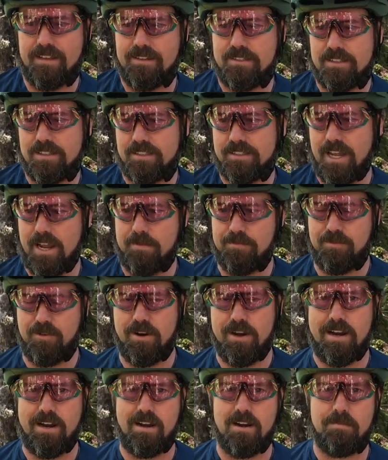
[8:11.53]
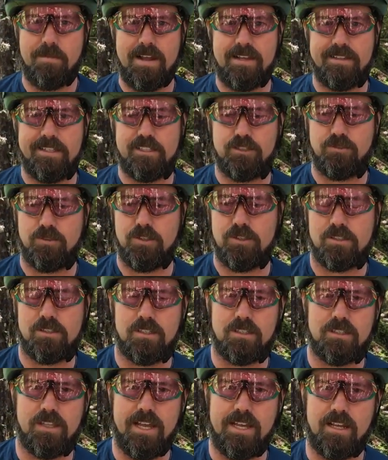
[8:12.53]
You just came through here and made these roots
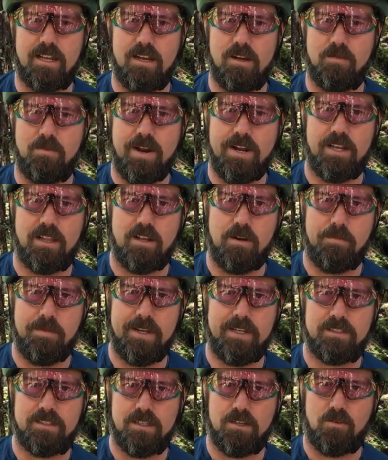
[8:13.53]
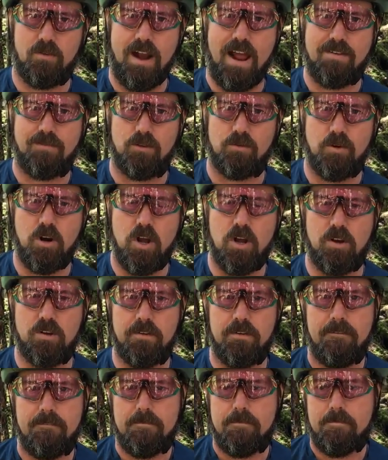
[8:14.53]
look like a regular piece of gravel road.